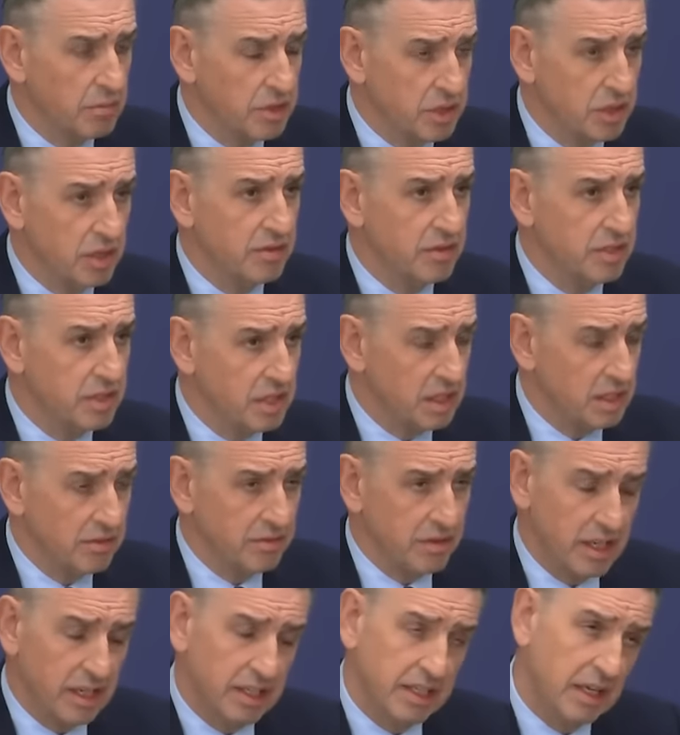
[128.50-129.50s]
service
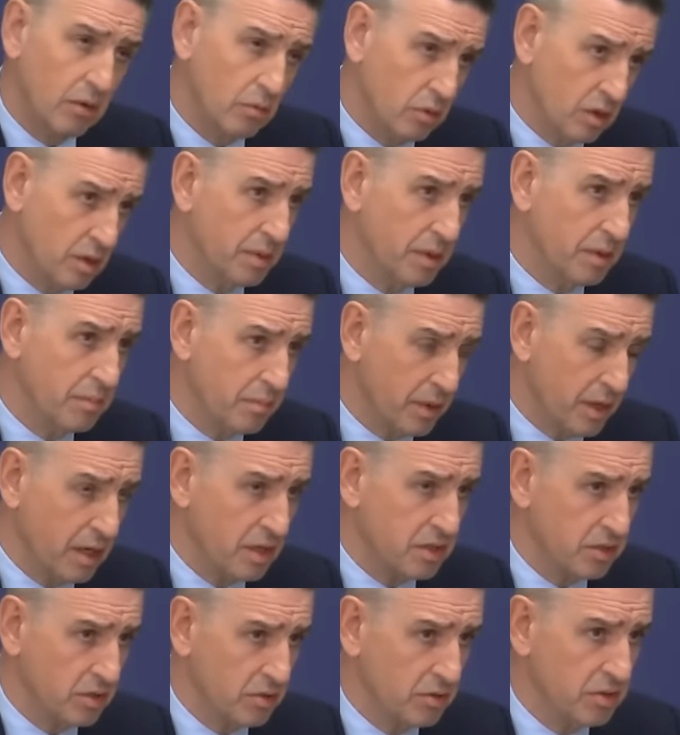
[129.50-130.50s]
delivery, and that would have been
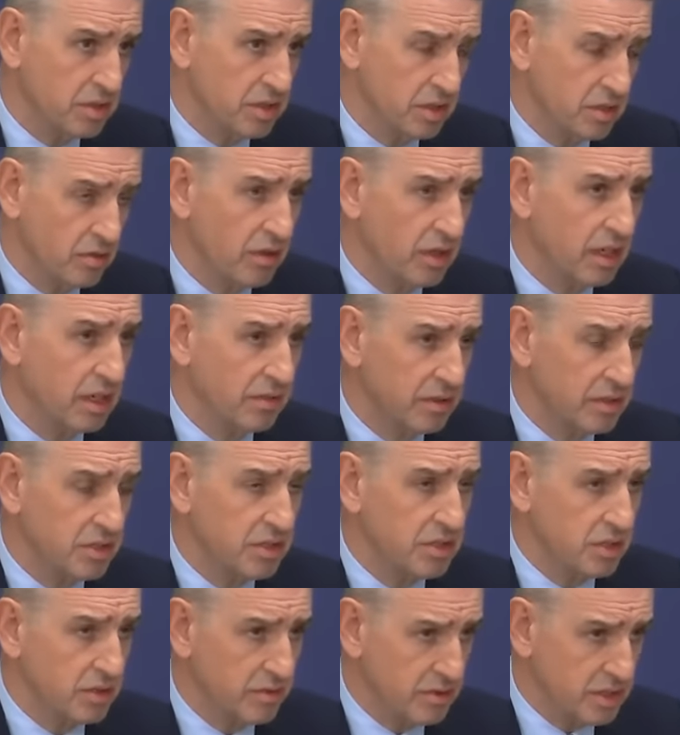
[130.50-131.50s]
passed on to the relevant
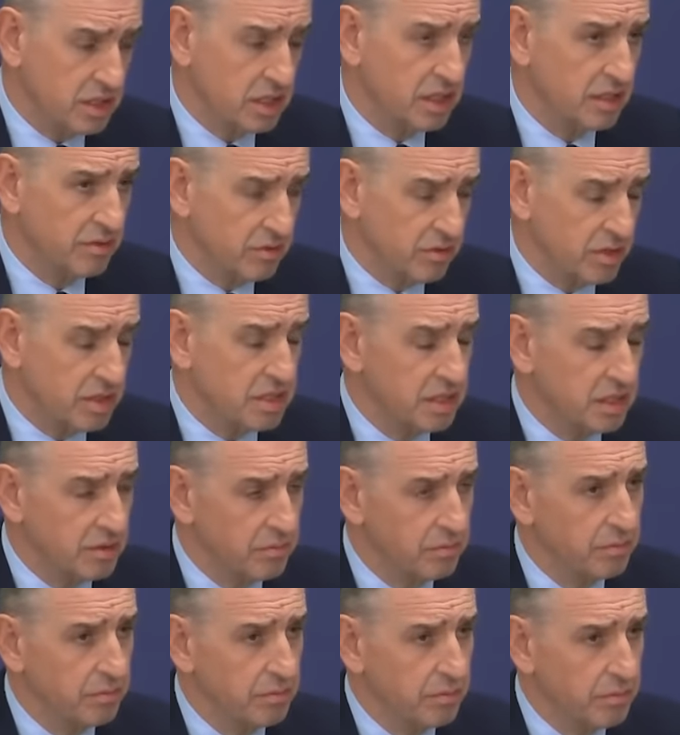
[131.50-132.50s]
service delivery
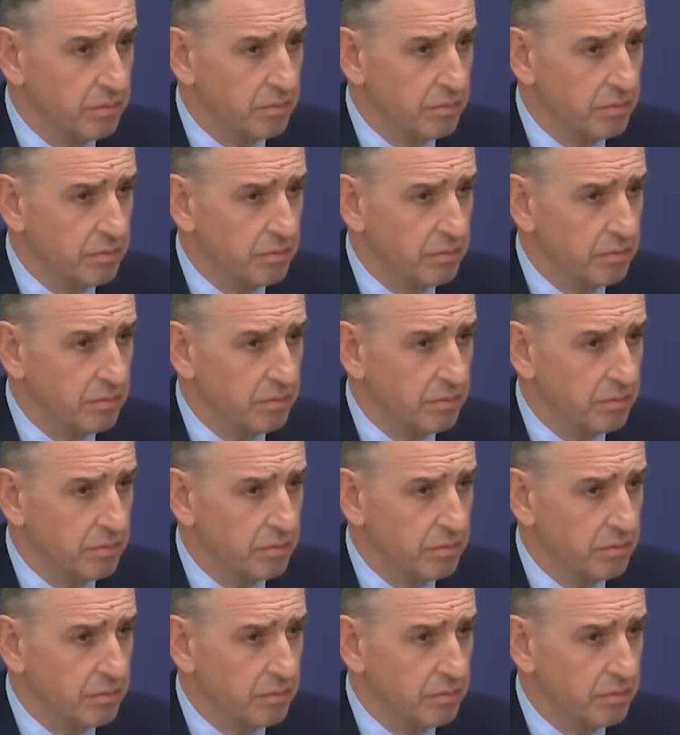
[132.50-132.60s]
team.